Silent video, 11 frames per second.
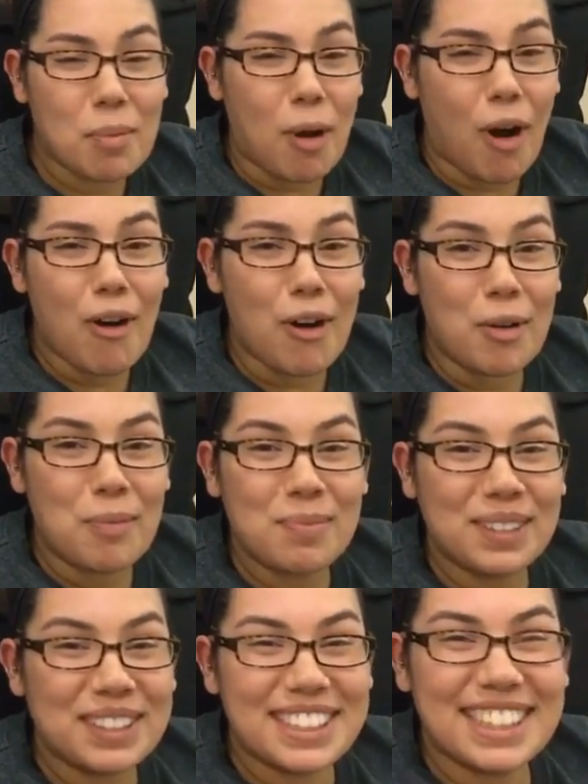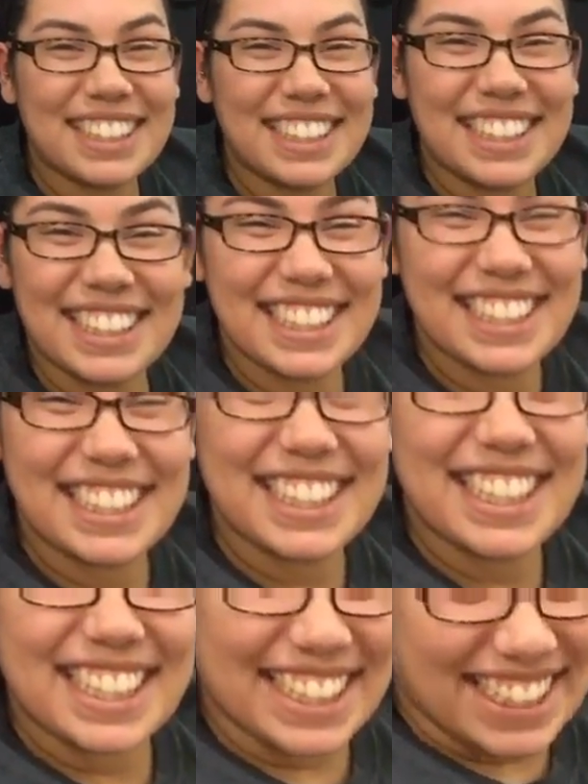them all
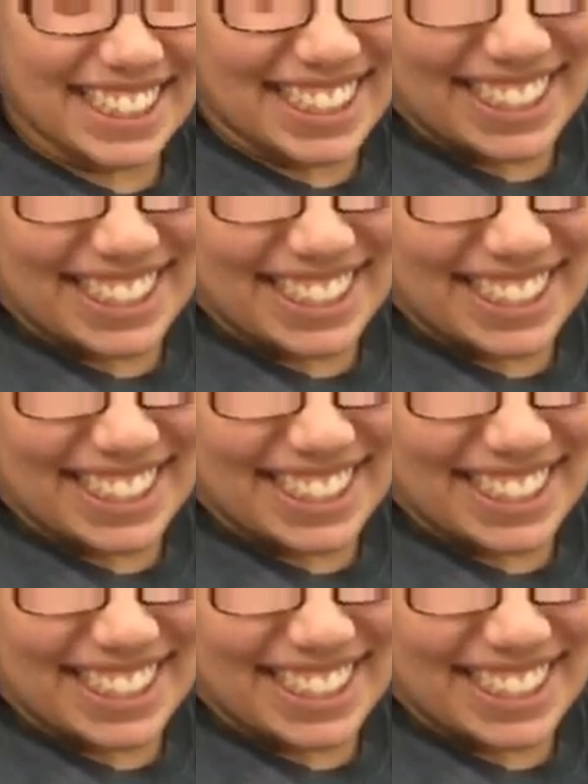home.